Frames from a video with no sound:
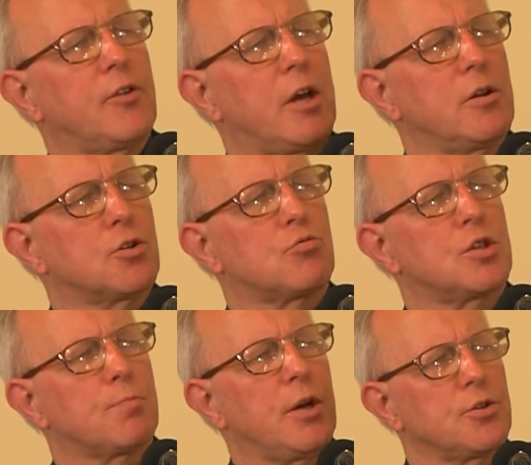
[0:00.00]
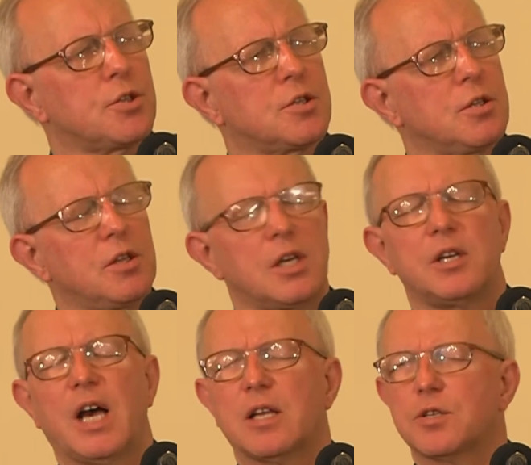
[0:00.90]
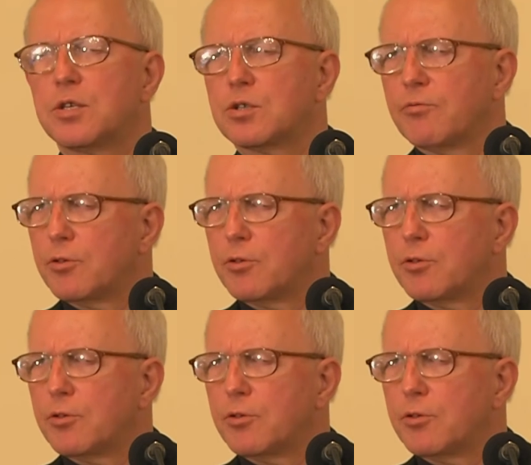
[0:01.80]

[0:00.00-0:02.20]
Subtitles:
the various responses and the analysis